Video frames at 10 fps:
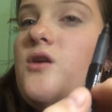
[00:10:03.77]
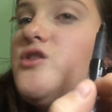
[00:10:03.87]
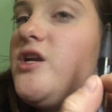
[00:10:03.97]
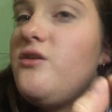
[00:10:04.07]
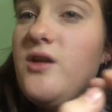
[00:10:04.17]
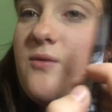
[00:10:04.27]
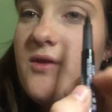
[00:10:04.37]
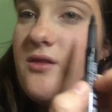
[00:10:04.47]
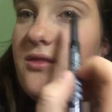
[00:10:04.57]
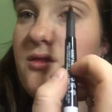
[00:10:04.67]
generally
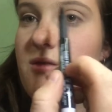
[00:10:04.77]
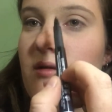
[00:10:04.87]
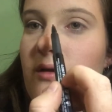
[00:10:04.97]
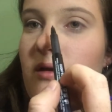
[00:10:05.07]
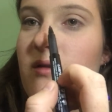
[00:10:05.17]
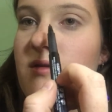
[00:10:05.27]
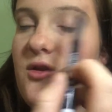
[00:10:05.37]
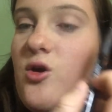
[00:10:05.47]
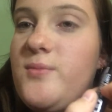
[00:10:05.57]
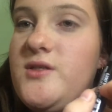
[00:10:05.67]
with
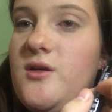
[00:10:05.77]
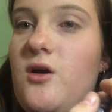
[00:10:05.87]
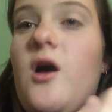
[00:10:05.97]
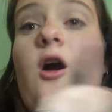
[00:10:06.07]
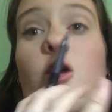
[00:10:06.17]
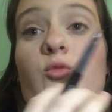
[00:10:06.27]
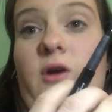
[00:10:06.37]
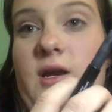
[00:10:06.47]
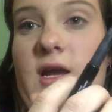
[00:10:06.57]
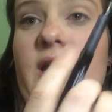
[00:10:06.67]
the opposite eye, I'm
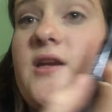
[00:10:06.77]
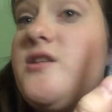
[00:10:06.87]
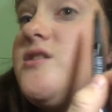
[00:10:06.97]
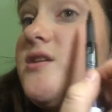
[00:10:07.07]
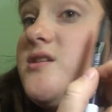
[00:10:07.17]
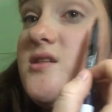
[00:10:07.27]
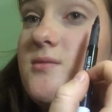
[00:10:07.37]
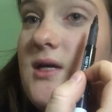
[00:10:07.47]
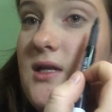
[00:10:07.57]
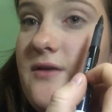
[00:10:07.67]
right-handed, so this
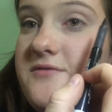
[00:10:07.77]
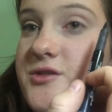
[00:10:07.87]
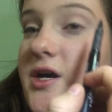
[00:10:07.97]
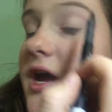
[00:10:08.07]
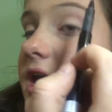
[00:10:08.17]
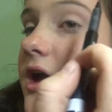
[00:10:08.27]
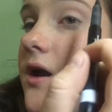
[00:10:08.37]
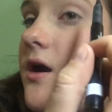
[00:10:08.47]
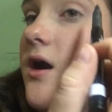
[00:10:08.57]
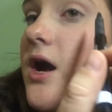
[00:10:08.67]
is my left eye.
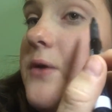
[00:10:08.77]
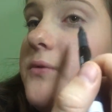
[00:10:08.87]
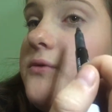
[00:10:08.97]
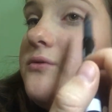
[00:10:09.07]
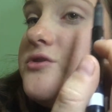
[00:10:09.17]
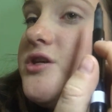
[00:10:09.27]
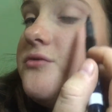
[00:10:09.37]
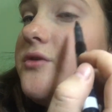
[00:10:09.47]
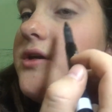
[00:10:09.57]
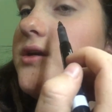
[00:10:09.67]
I will
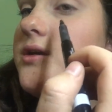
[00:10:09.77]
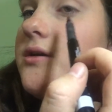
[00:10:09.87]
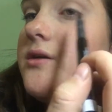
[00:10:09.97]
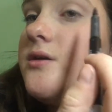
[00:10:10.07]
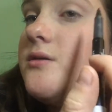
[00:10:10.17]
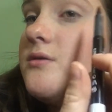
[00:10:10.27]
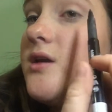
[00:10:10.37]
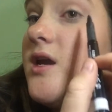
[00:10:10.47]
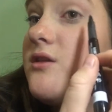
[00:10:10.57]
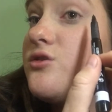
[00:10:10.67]
generally
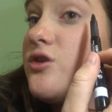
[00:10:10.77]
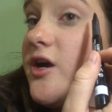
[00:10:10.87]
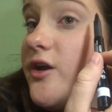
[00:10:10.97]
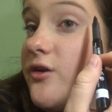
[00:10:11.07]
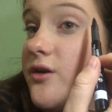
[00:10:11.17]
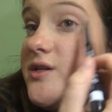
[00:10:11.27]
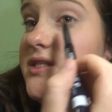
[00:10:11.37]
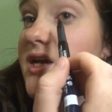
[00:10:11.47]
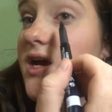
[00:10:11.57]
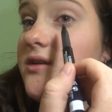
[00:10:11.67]
either try and go
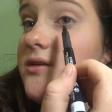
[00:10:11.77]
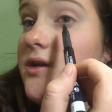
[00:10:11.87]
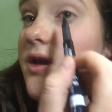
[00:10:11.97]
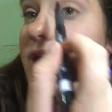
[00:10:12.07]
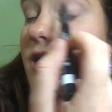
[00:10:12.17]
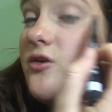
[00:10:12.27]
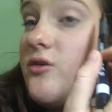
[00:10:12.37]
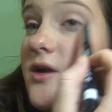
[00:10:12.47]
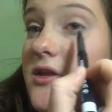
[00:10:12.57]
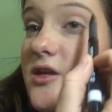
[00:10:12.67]
down and
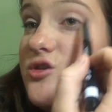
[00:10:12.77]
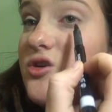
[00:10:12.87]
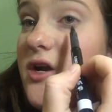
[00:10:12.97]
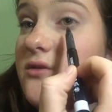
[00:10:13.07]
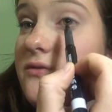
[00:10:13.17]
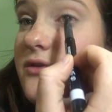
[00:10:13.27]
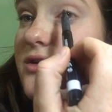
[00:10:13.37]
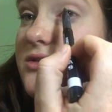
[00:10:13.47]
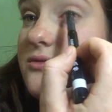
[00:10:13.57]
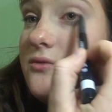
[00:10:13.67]
create that triangle
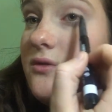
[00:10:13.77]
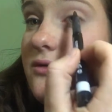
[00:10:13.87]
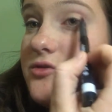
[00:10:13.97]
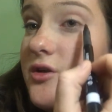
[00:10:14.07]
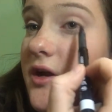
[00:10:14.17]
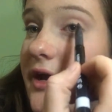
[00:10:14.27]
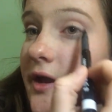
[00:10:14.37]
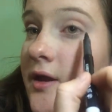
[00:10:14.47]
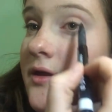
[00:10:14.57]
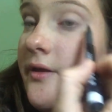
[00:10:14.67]
first, or I'll
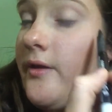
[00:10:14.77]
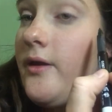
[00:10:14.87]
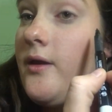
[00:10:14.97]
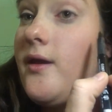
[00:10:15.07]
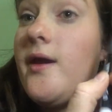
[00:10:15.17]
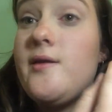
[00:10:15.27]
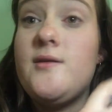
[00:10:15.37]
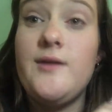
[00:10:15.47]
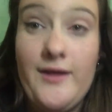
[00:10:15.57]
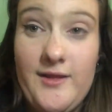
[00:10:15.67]
try
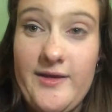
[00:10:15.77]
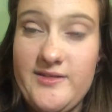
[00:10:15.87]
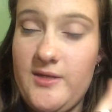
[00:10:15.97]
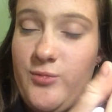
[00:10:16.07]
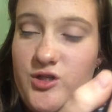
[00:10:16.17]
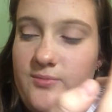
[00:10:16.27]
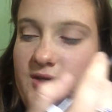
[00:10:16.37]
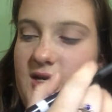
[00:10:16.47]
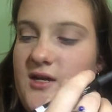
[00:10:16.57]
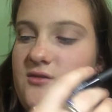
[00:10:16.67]
and neatly as I
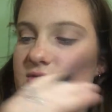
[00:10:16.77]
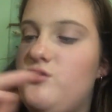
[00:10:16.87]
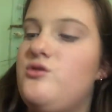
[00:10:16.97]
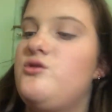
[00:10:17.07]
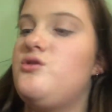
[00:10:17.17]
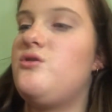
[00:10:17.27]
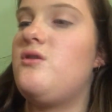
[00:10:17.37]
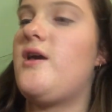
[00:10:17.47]
possibly can do